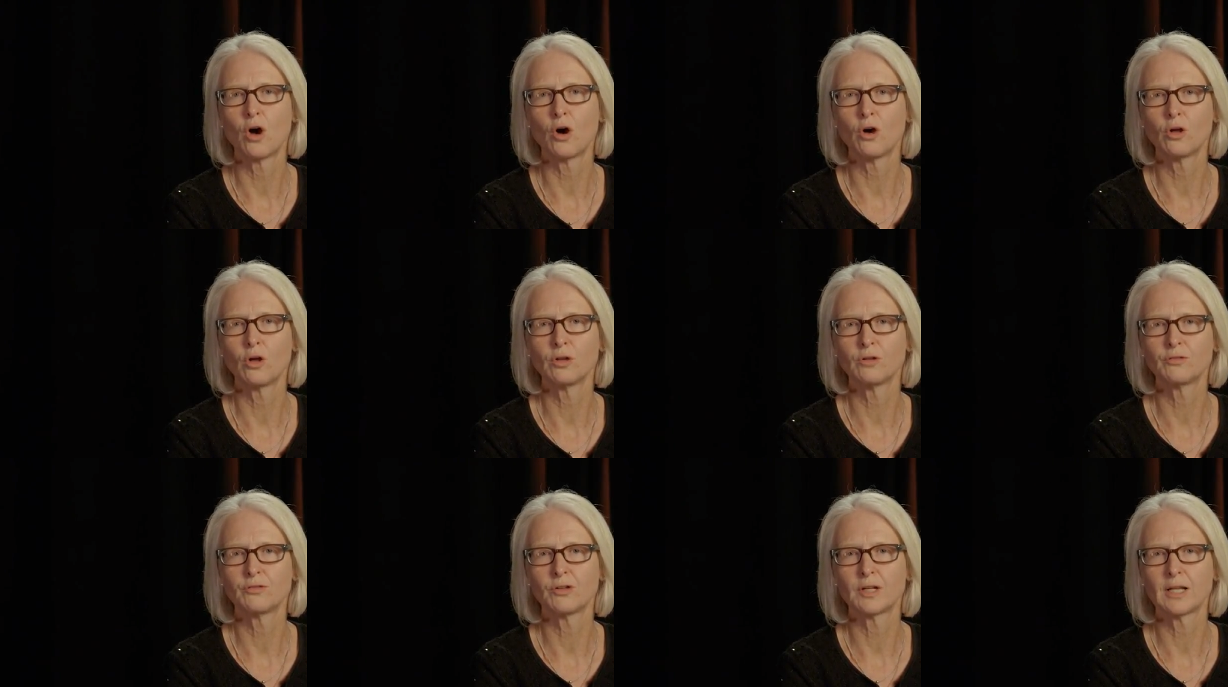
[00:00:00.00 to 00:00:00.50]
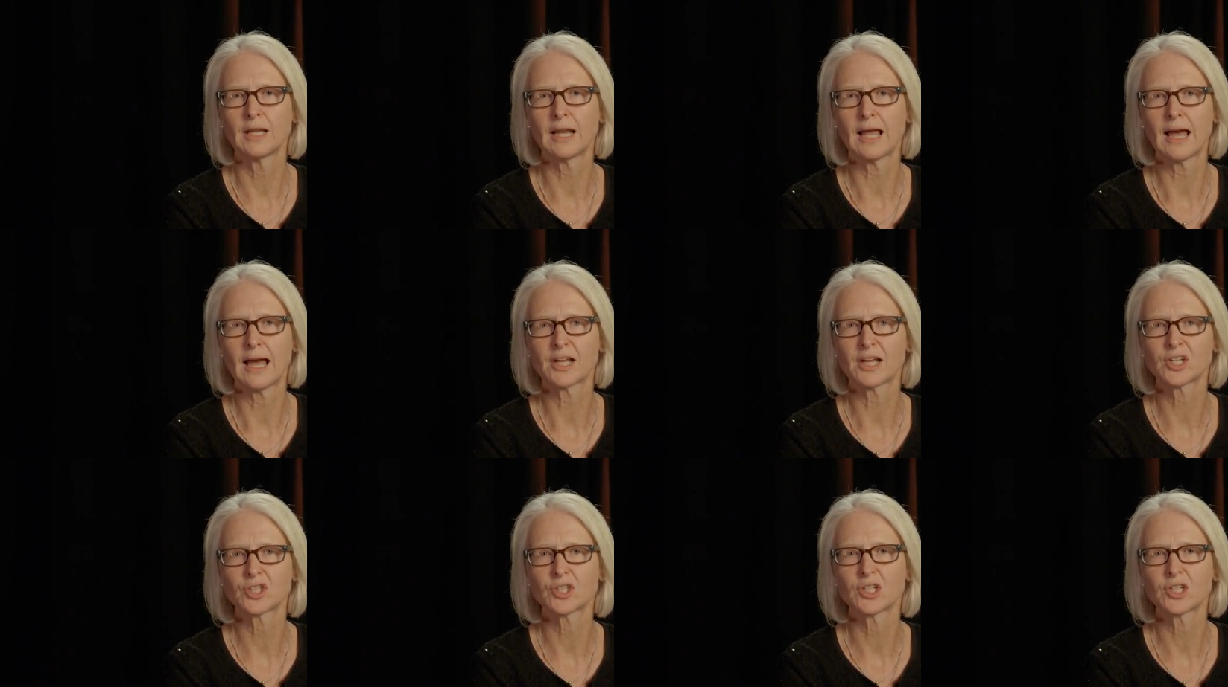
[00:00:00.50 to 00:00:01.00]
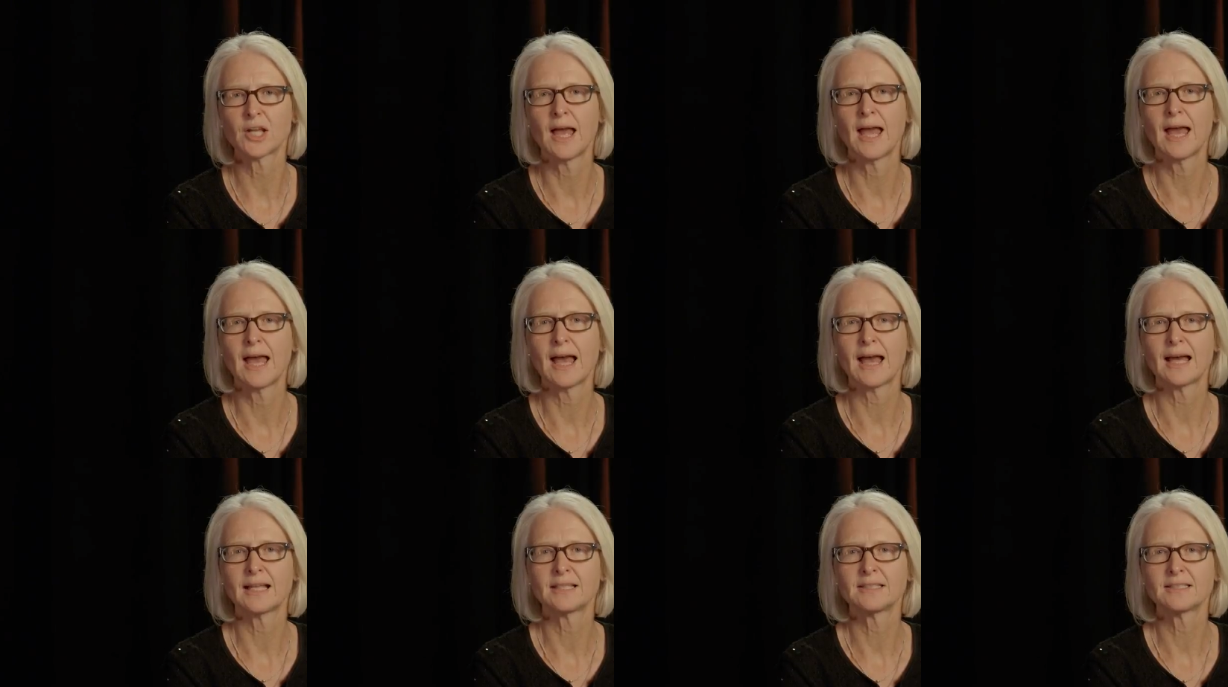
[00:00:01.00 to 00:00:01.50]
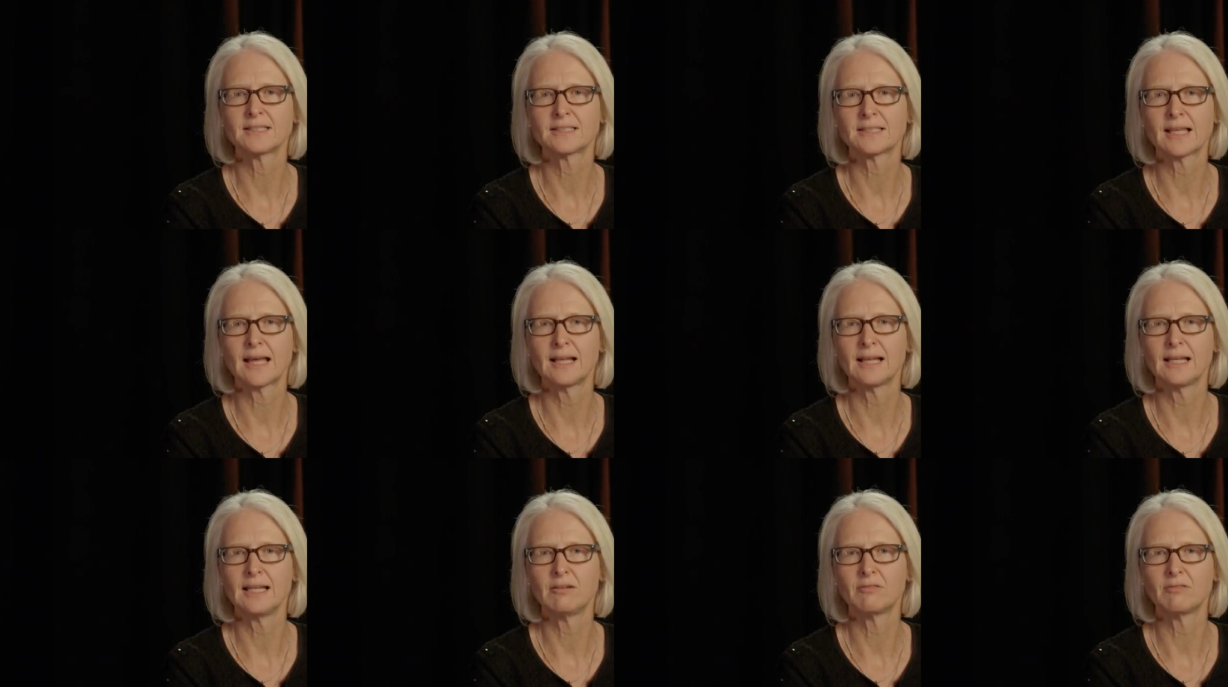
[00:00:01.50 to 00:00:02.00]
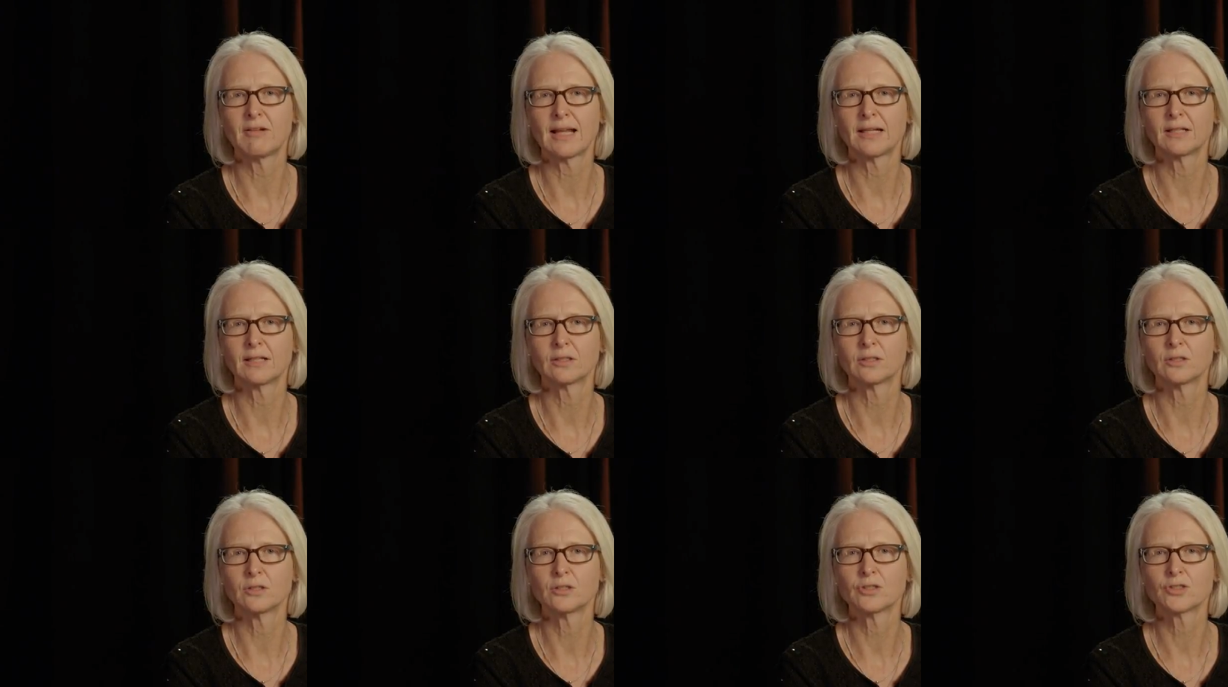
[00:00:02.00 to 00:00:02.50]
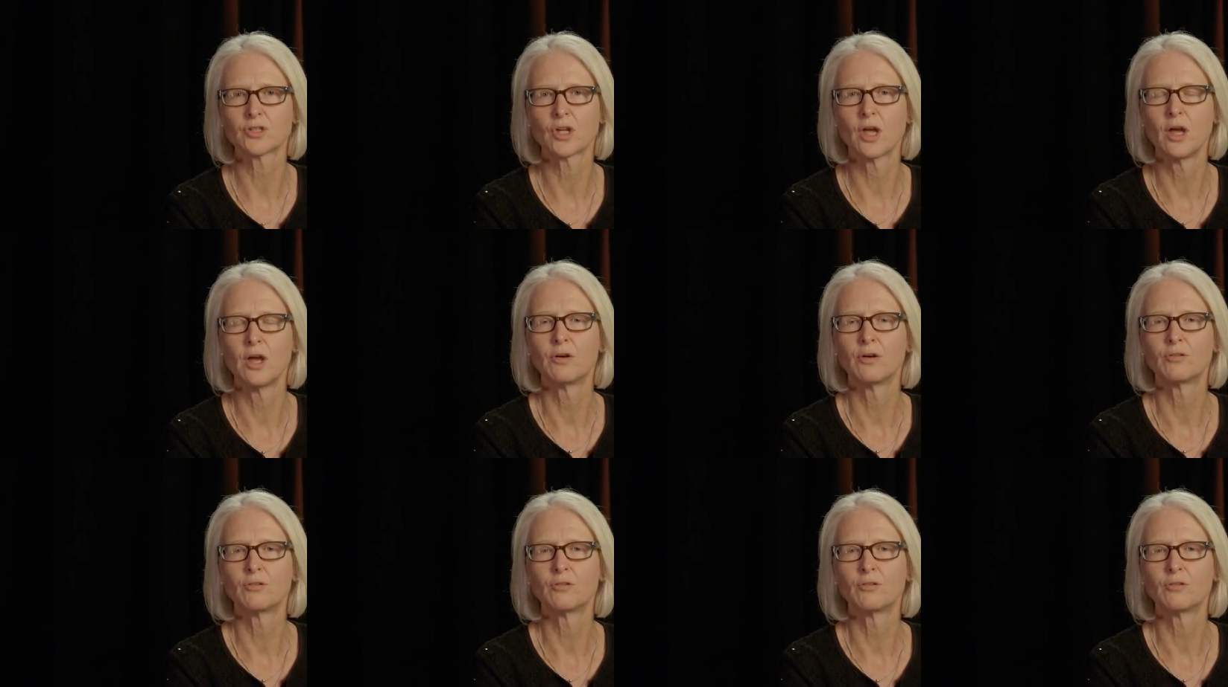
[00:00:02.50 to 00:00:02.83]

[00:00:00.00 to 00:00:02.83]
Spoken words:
Oliver Lash and Sally Randalls